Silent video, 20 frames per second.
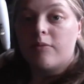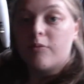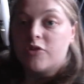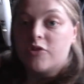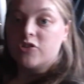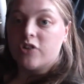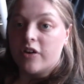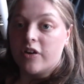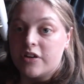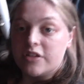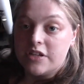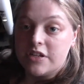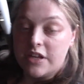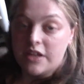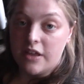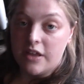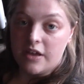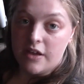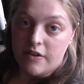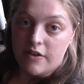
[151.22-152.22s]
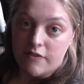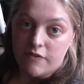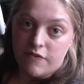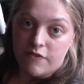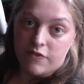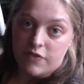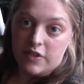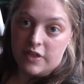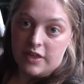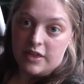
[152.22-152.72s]
the majority
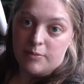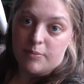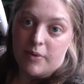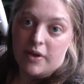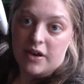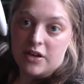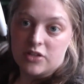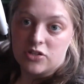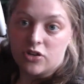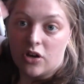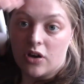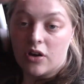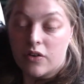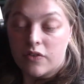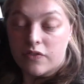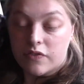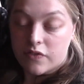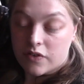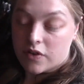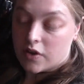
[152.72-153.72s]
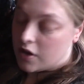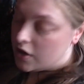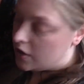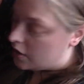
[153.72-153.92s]
of the bandage off,